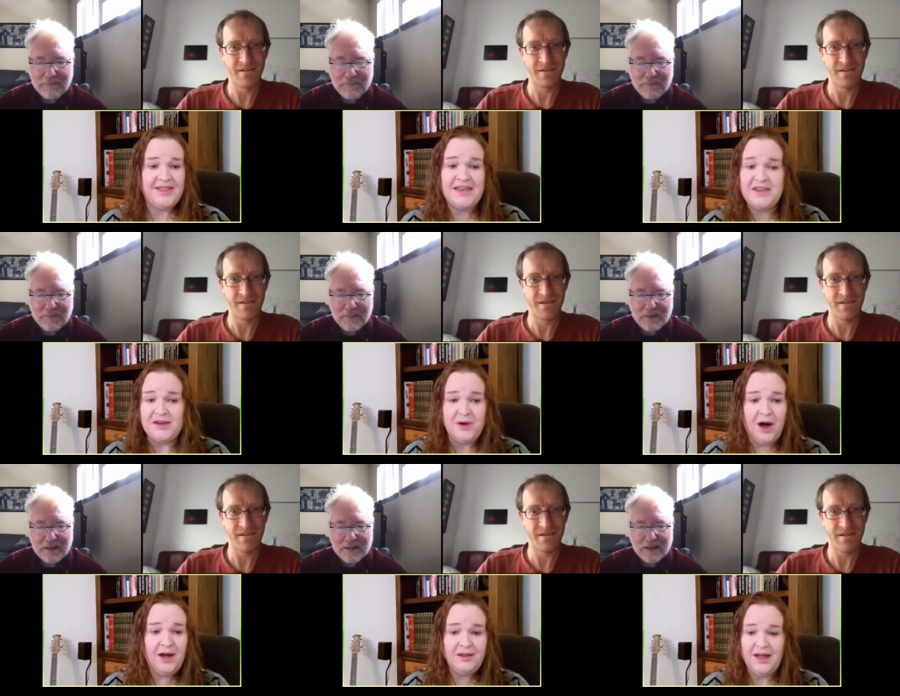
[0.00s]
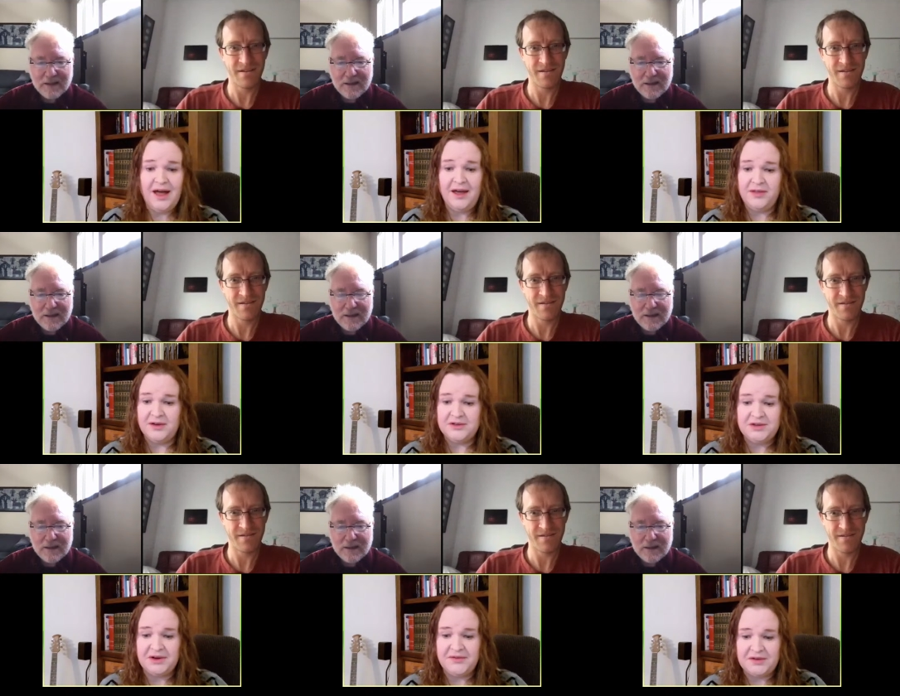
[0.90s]
Speaker 1: thank you all, those
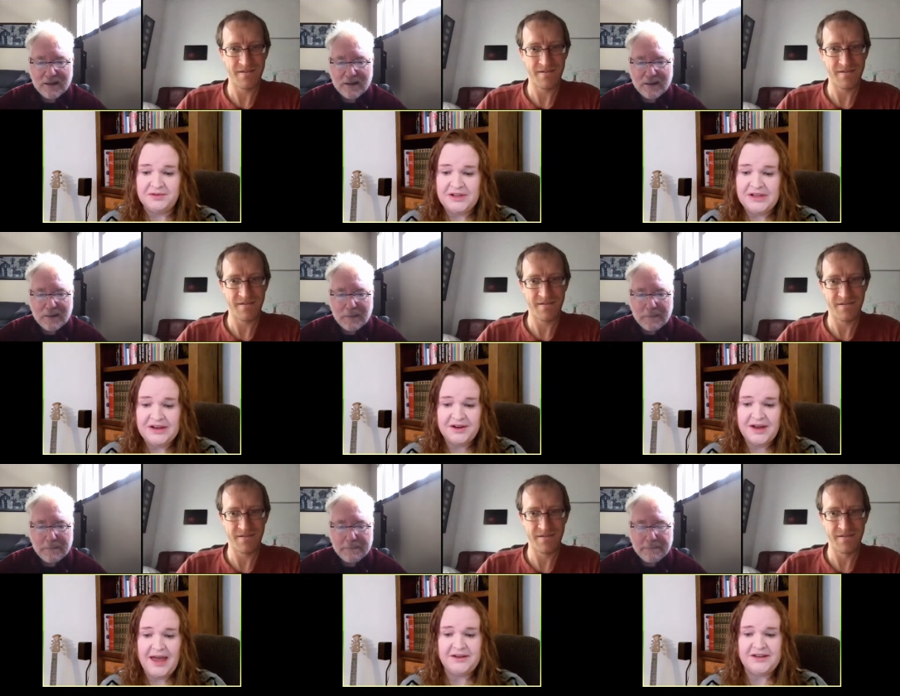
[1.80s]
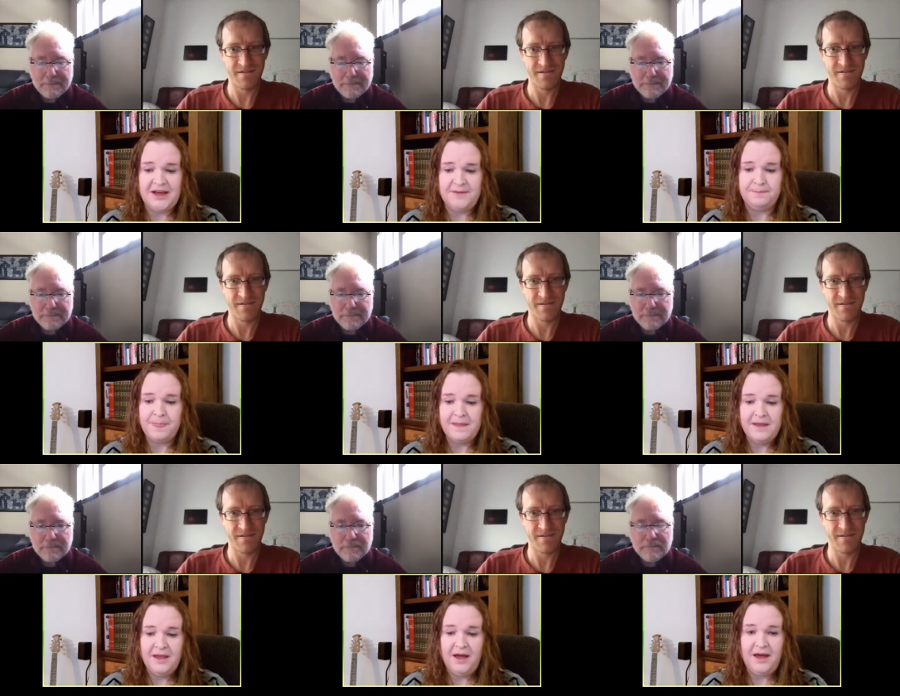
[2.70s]
who are viewing here. And
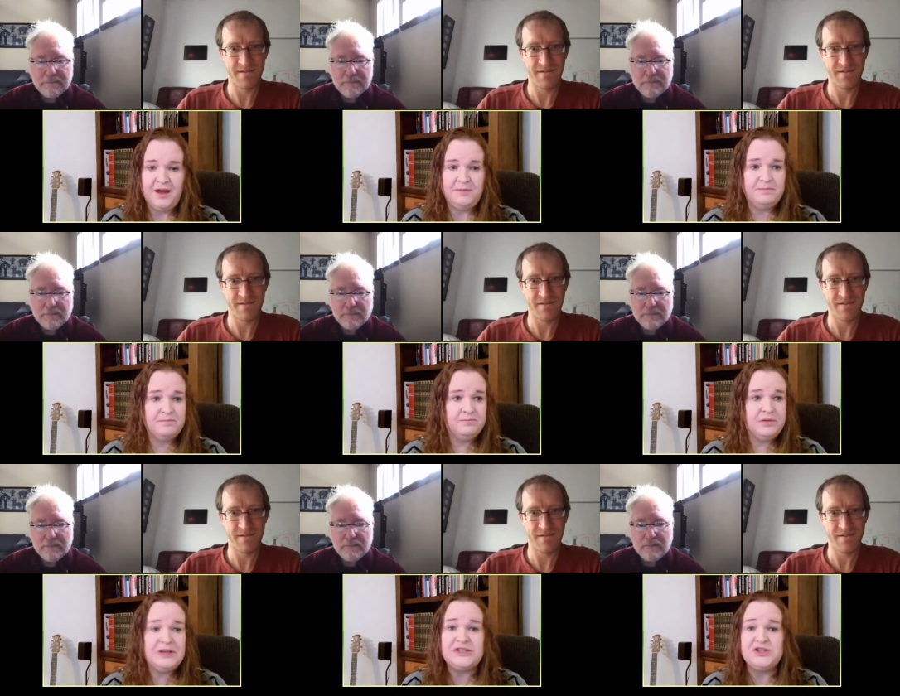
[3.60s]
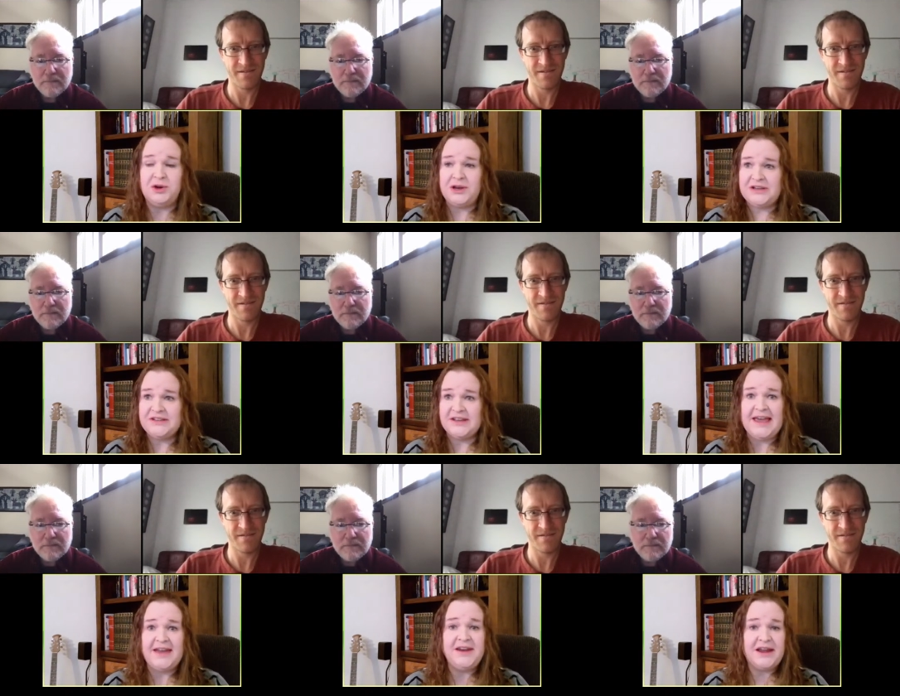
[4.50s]
please join us
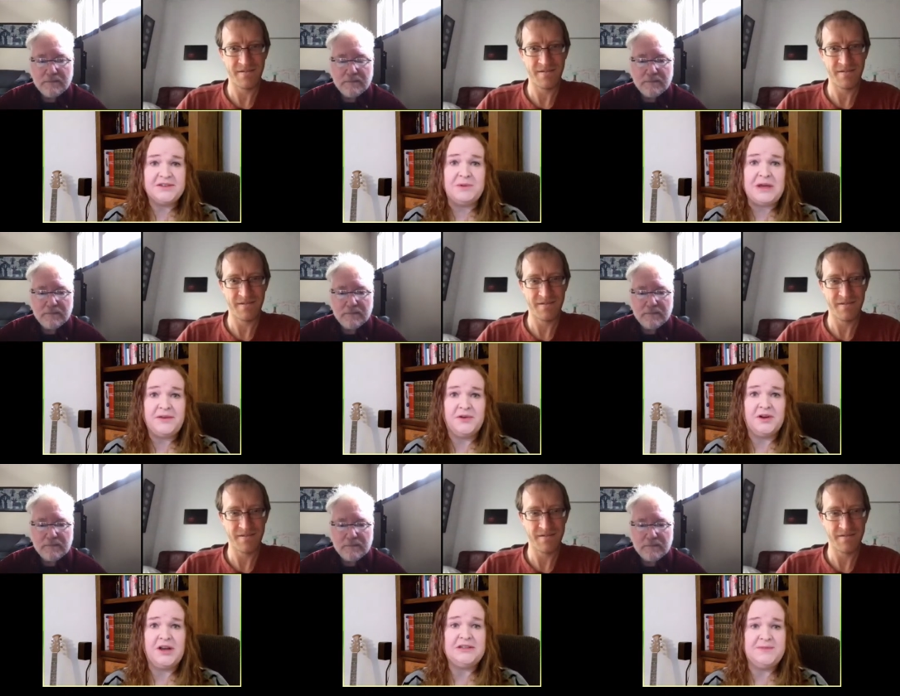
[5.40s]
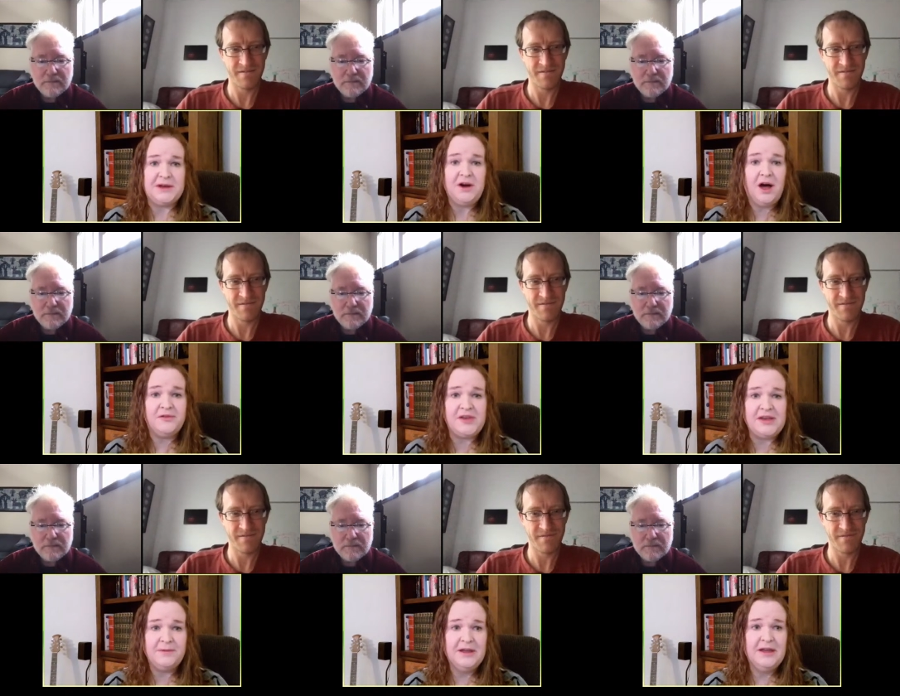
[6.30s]
again next week for Cosmic
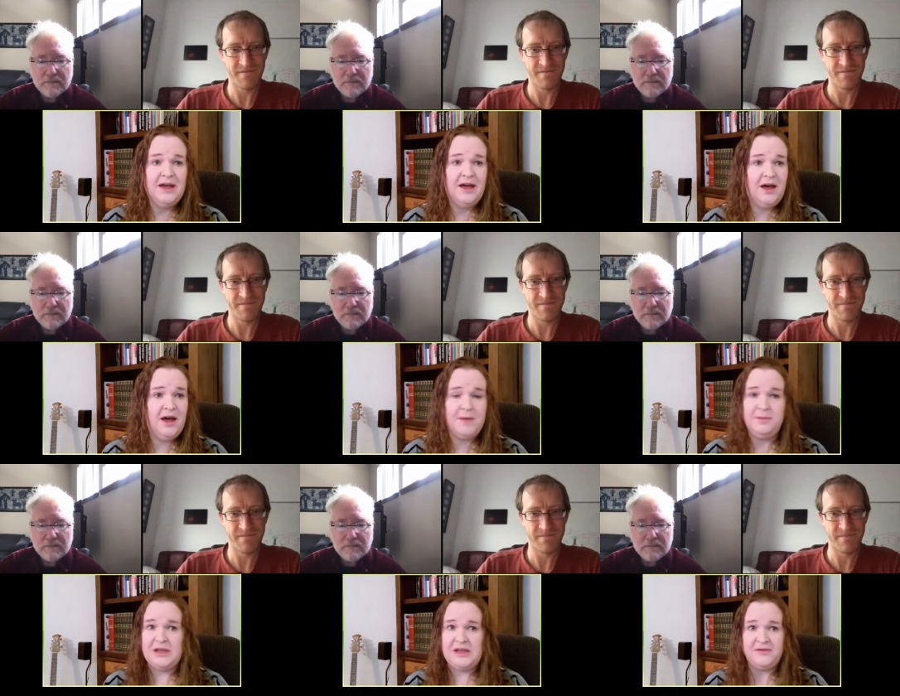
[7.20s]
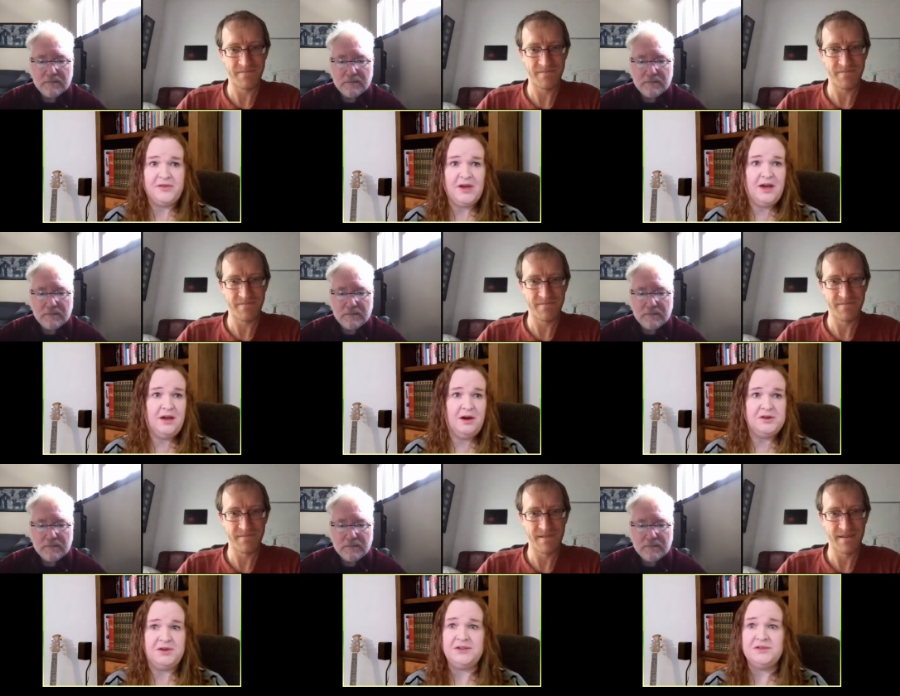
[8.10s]
Coffee. I believe our
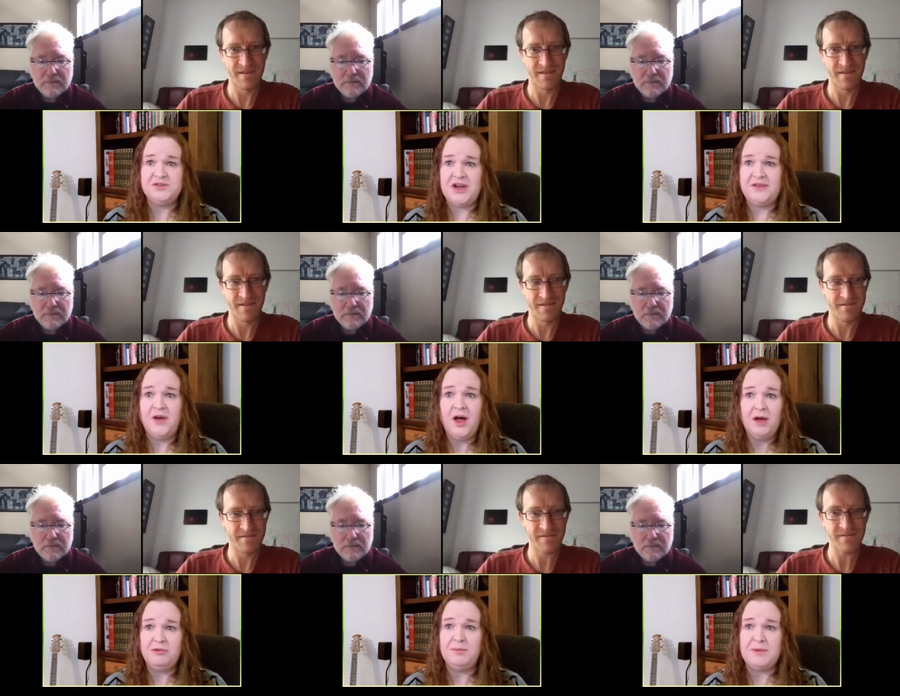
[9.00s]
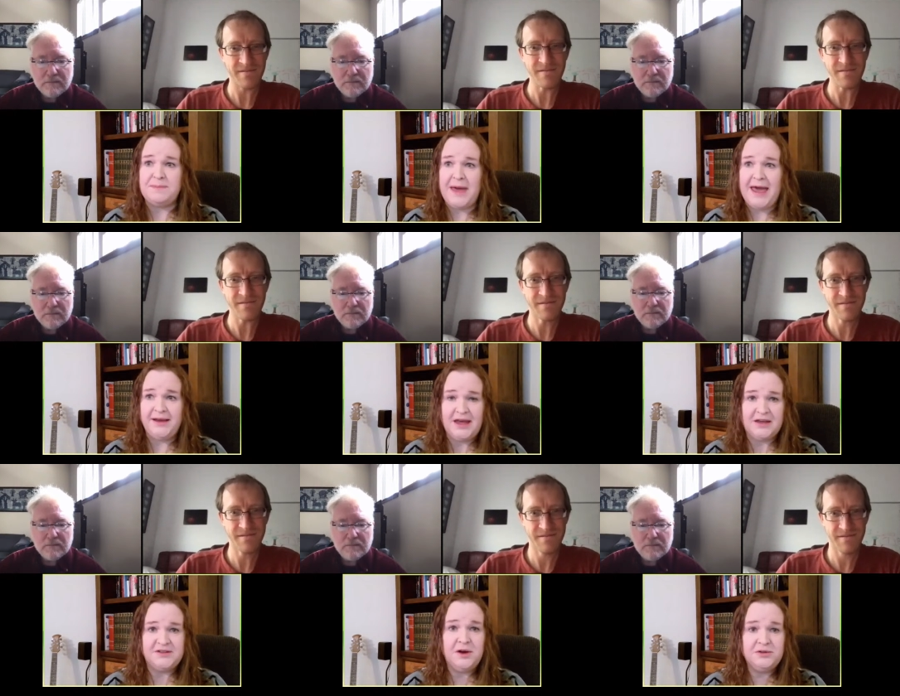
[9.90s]
director, Jeff Hall, will be back
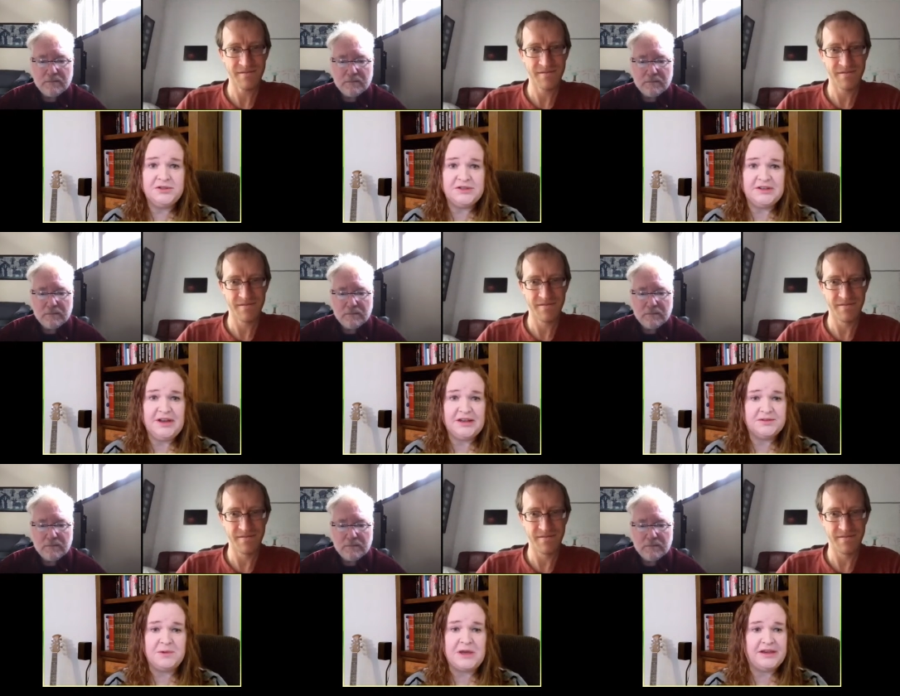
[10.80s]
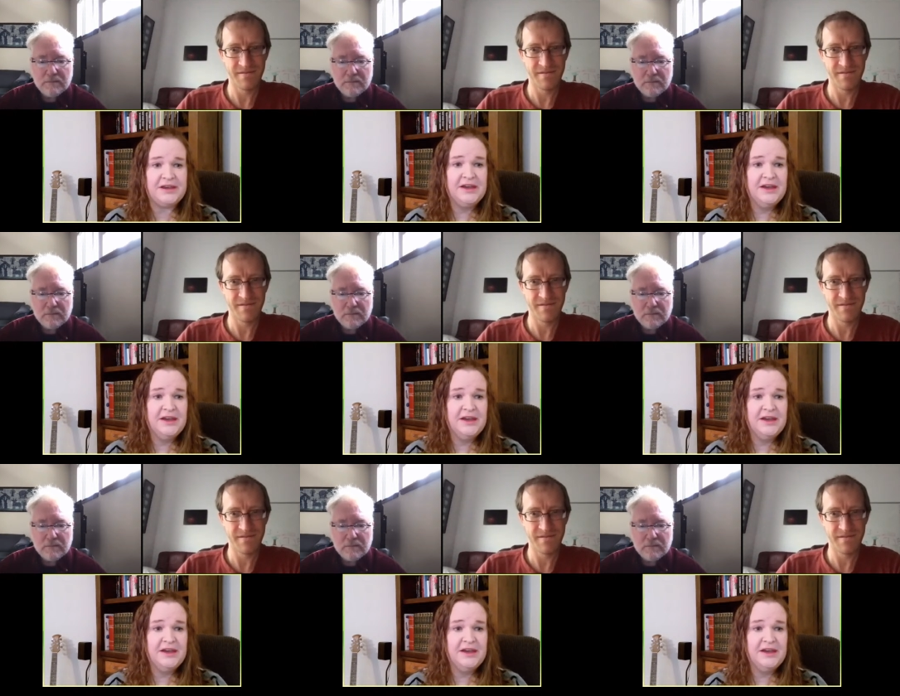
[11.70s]
as host next week.